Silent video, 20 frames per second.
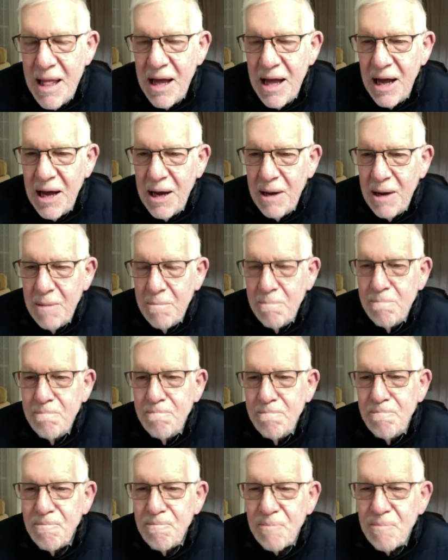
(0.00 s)
um,
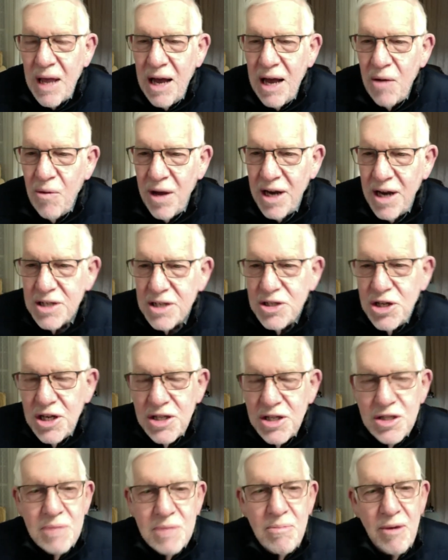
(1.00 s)
i want to
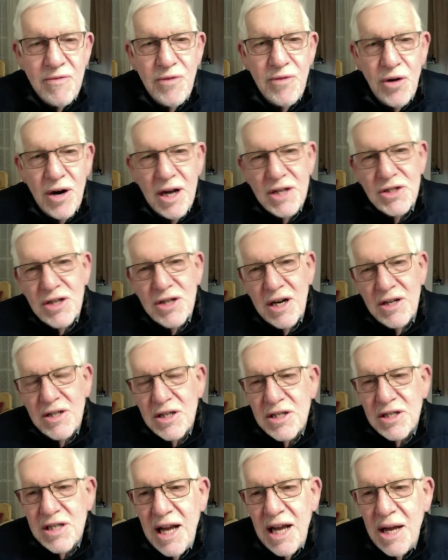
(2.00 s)
just before i start the
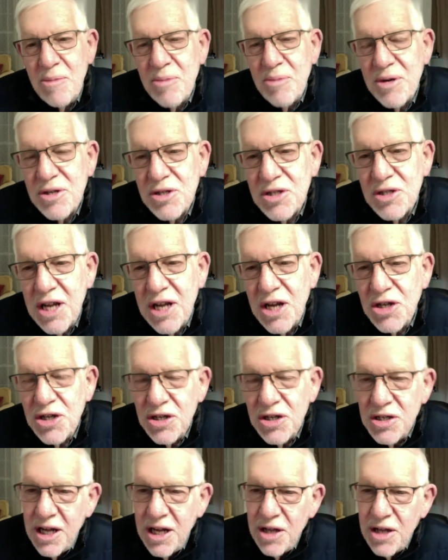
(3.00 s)
slide
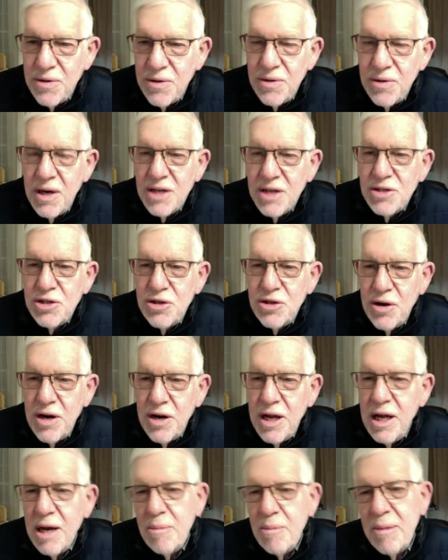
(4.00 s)
presentation tell you a
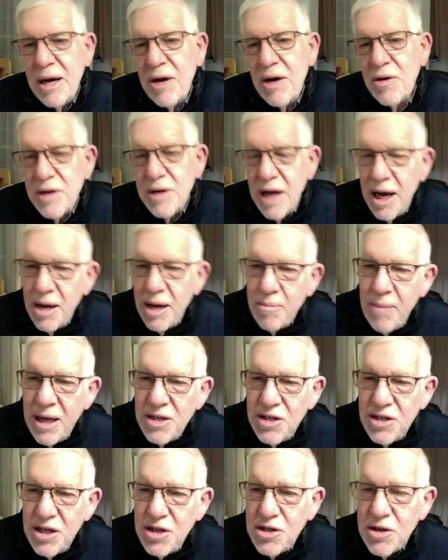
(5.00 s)
story about uh, my
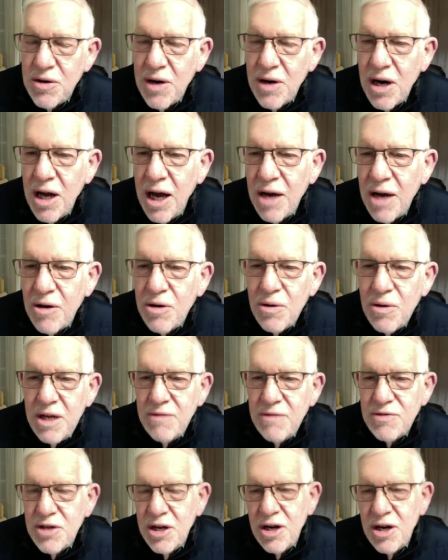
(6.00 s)
sister-in-law who
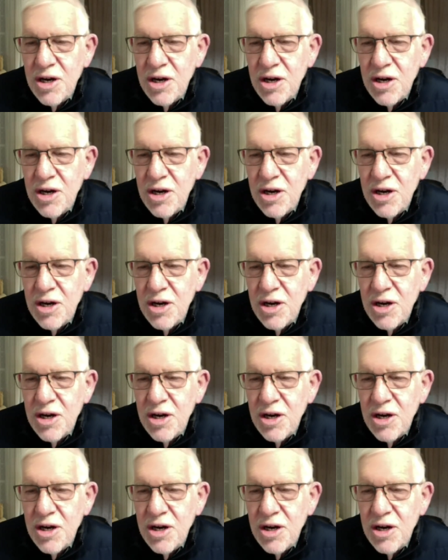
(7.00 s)
lives in